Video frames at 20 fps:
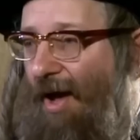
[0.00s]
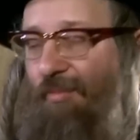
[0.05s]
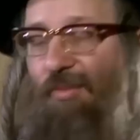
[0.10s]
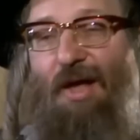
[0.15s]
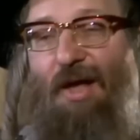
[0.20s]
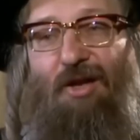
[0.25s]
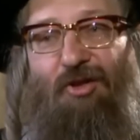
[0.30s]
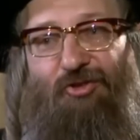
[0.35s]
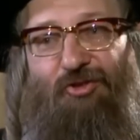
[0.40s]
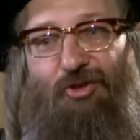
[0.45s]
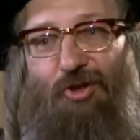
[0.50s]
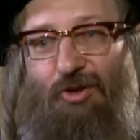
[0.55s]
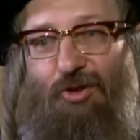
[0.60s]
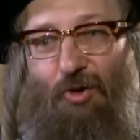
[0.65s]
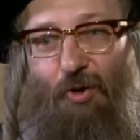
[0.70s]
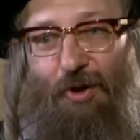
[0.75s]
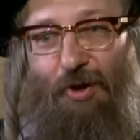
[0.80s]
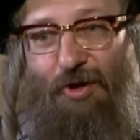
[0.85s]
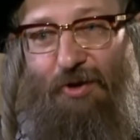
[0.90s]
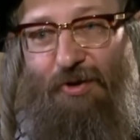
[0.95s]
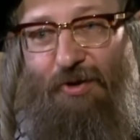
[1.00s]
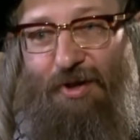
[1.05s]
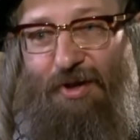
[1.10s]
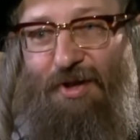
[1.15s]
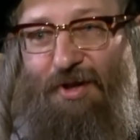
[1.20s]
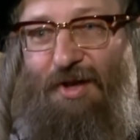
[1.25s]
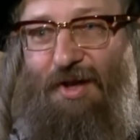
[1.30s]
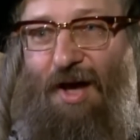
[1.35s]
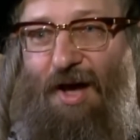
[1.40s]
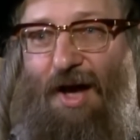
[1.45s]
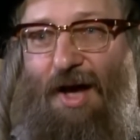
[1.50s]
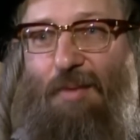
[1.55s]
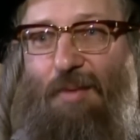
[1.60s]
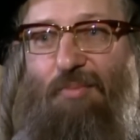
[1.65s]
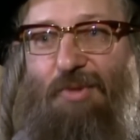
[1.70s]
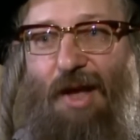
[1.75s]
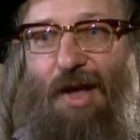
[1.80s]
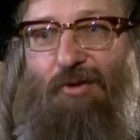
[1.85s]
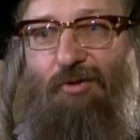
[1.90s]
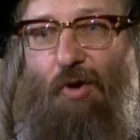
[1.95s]
not his lawyer.
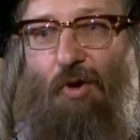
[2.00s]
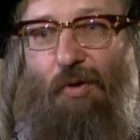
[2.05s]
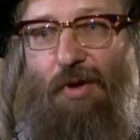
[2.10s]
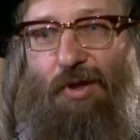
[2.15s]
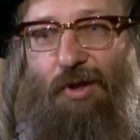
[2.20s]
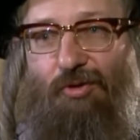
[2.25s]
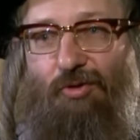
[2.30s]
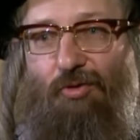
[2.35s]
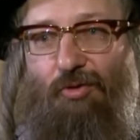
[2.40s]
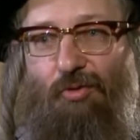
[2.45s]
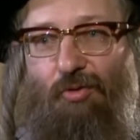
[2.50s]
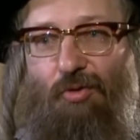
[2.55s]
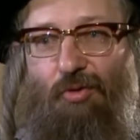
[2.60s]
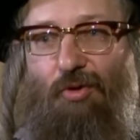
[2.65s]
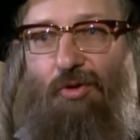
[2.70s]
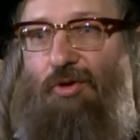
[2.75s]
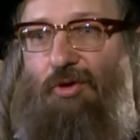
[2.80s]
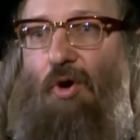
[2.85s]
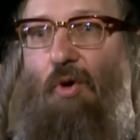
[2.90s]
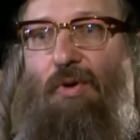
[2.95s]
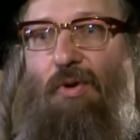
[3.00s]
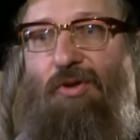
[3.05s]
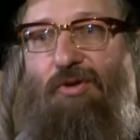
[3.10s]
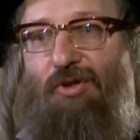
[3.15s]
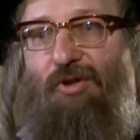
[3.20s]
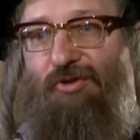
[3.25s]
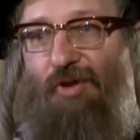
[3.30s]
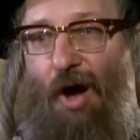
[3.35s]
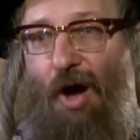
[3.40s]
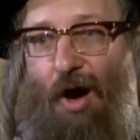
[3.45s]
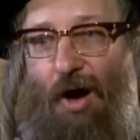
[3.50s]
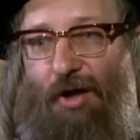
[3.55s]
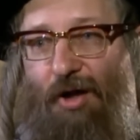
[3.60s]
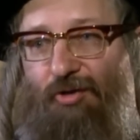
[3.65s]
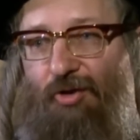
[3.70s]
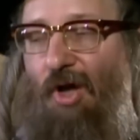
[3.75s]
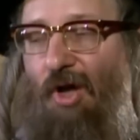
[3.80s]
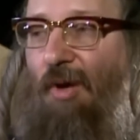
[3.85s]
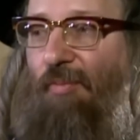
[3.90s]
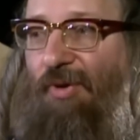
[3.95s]
I'm not going to go into his
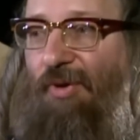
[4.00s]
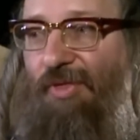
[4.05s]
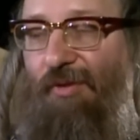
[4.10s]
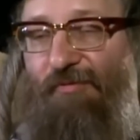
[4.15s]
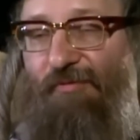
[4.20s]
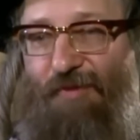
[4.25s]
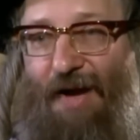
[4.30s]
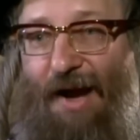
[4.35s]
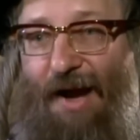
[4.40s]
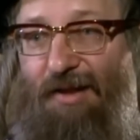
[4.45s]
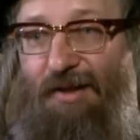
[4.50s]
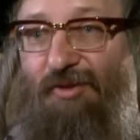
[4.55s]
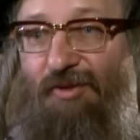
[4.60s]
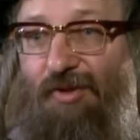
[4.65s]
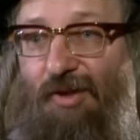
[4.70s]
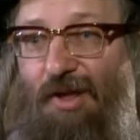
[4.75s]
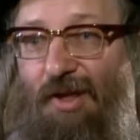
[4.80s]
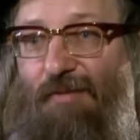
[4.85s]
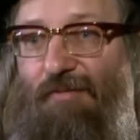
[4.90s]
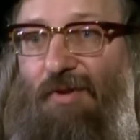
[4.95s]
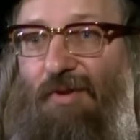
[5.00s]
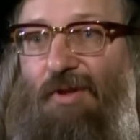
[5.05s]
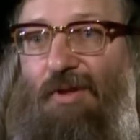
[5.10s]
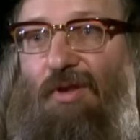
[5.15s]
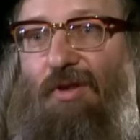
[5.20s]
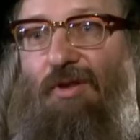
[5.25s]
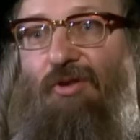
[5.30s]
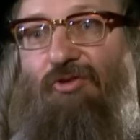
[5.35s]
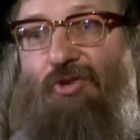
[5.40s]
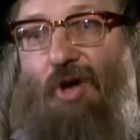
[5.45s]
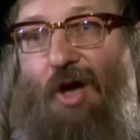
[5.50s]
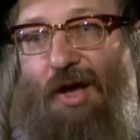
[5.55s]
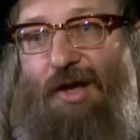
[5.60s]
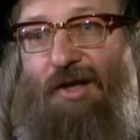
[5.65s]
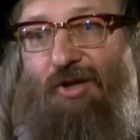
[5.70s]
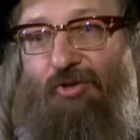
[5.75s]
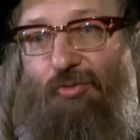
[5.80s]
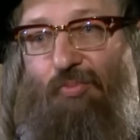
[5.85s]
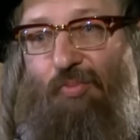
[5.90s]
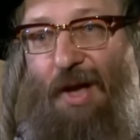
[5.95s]
heart, but the fact is, even
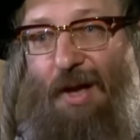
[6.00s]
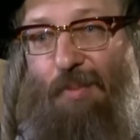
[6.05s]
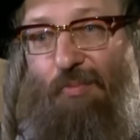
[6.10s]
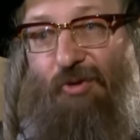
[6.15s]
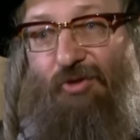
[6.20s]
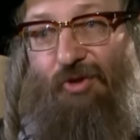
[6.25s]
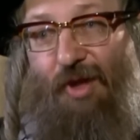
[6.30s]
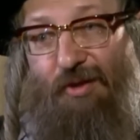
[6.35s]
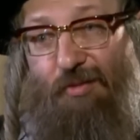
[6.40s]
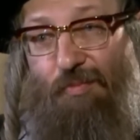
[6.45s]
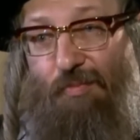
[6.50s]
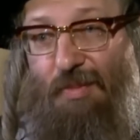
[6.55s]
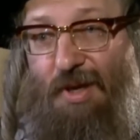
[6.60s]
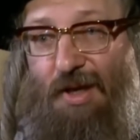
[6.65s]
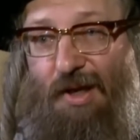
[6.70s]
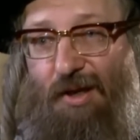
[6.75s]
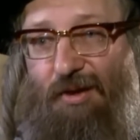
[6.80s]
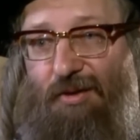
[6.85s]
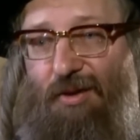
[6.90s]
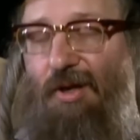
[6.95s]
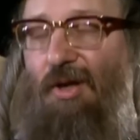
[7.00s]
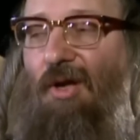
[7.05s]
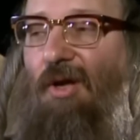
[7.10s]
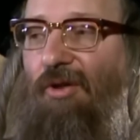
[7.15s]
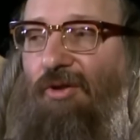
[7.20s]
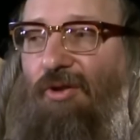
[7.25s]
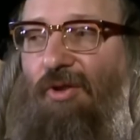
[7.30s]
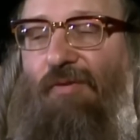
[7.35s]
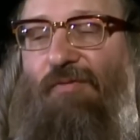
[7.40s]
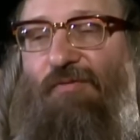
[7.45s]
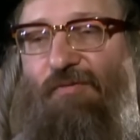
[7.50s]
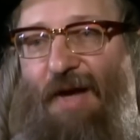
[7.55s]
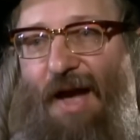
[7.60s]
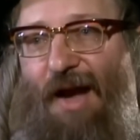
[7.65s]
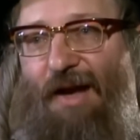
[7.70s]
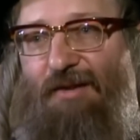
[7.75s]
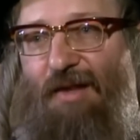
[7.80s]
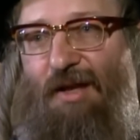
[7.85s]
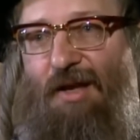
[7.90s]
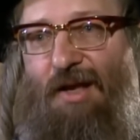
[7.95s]
Zionist papers admitted to the
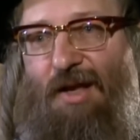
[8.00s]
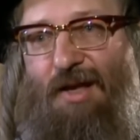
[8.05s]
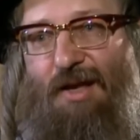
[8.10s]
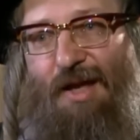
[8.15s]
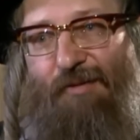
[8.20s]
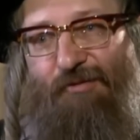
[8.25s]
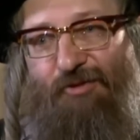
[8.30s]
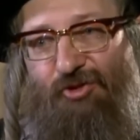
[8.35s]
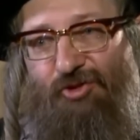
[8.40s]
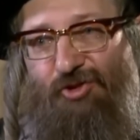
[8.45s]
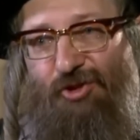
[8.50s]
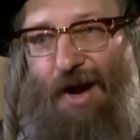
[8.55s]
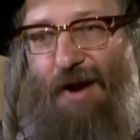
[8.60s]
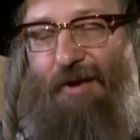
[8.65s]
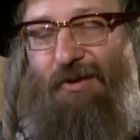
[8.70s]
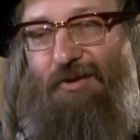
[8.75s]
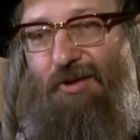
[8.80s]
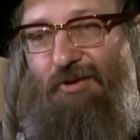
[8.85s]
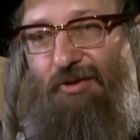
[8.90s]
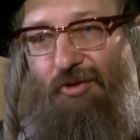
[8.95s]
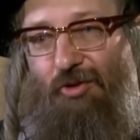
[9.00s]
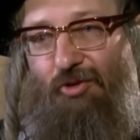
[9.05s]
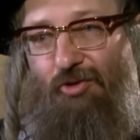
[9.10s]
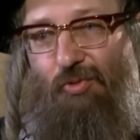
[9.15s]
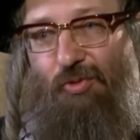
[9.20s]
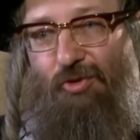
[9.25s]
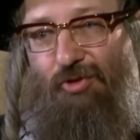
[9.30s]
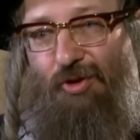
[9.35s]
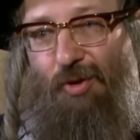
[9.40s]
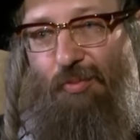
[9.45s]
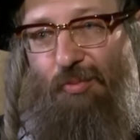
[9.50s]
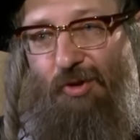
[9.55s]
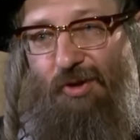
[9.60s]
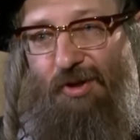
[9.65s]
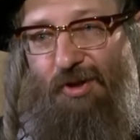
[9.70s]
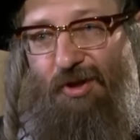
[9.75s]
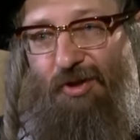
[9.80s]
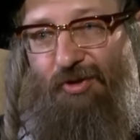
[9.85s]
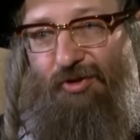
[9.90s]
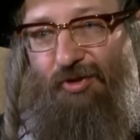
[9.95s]
fact that he gives charity to the Jewish communities,